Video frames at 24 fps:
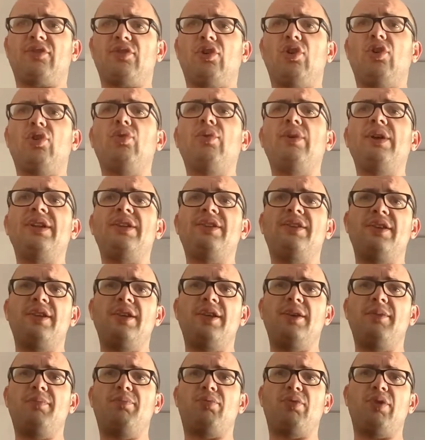
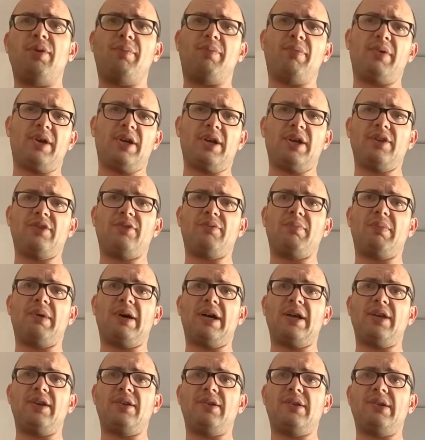already prepared
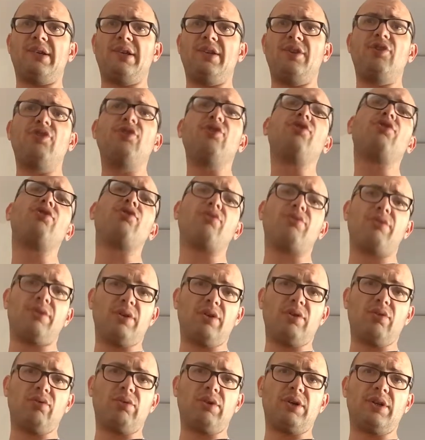by
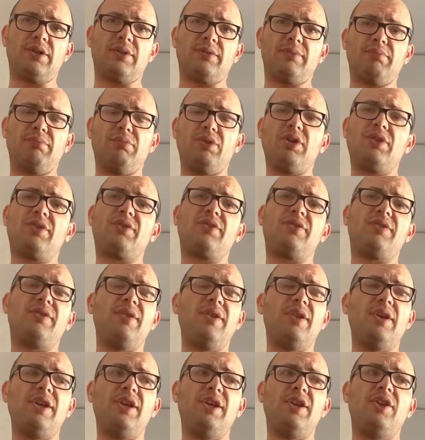industrial one, but
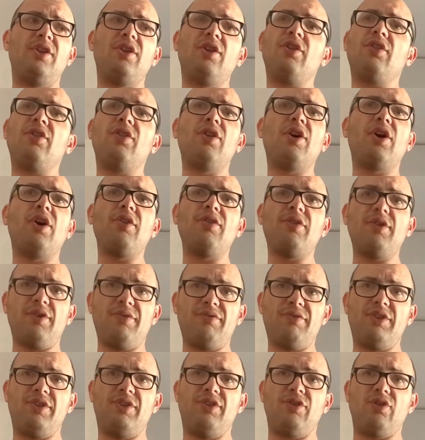in another
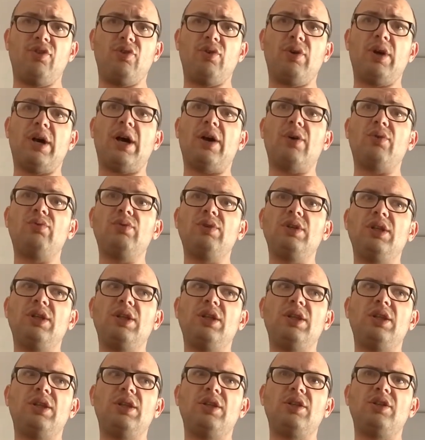video I
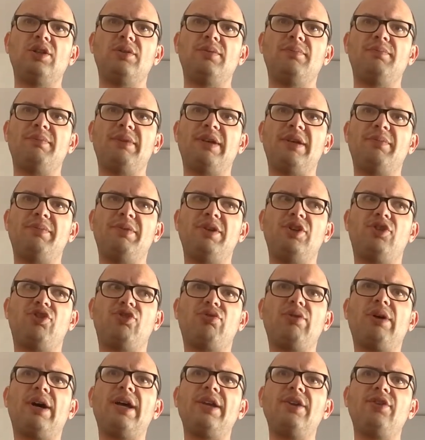will maybe
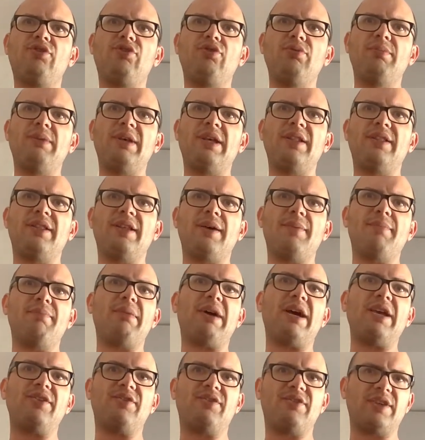try to make them
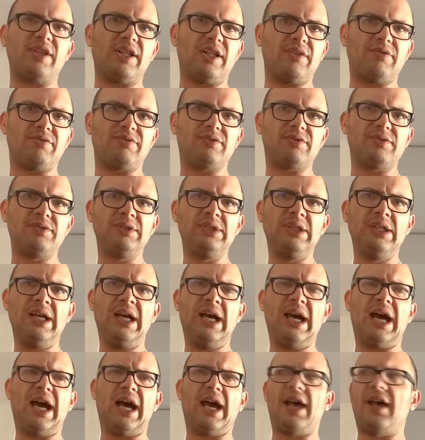myself.
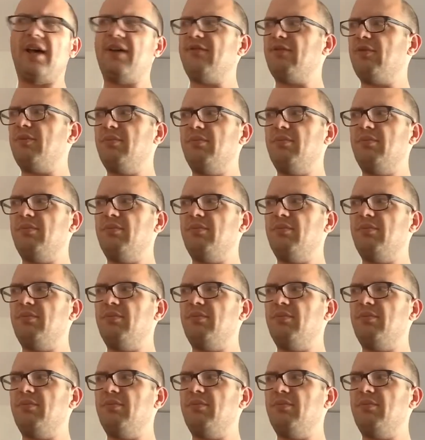I have